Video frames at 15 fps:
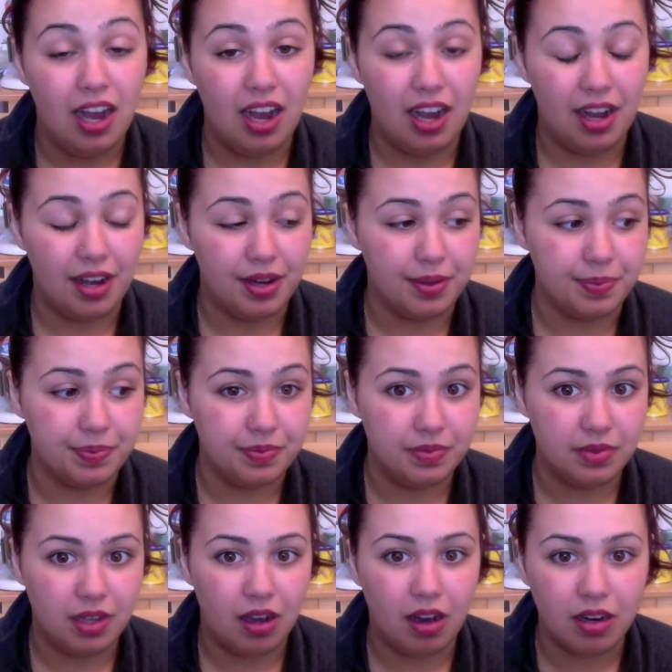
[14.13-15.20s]
Um,
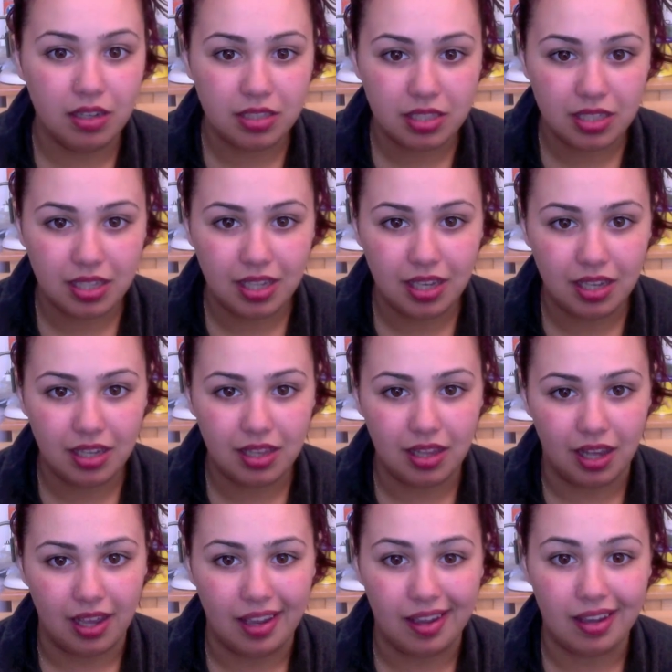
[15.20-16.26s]
honestly,
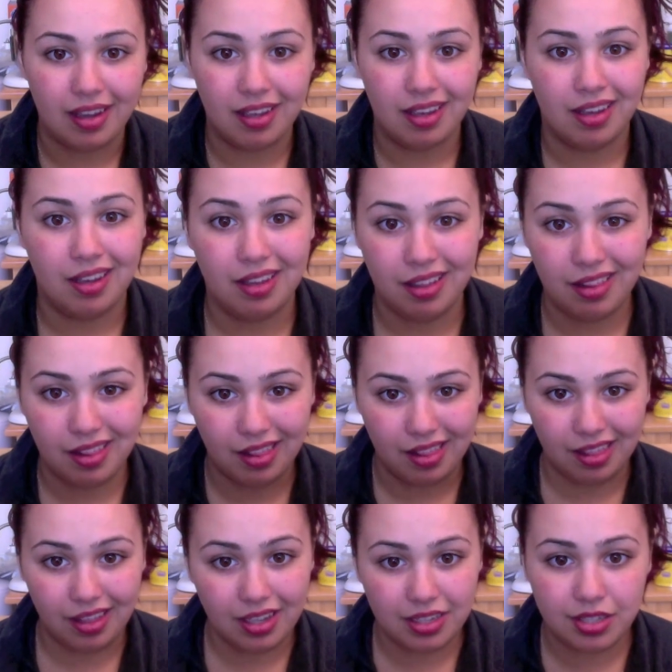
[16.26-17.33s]
like
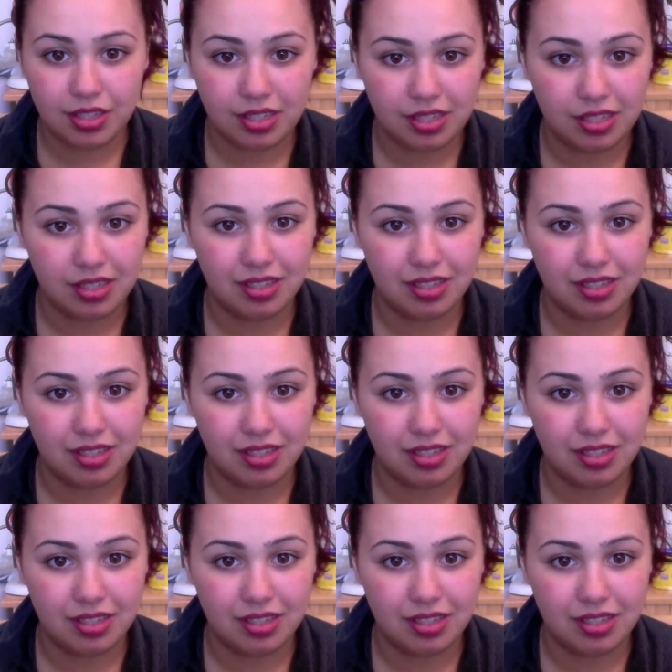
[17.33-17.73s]
this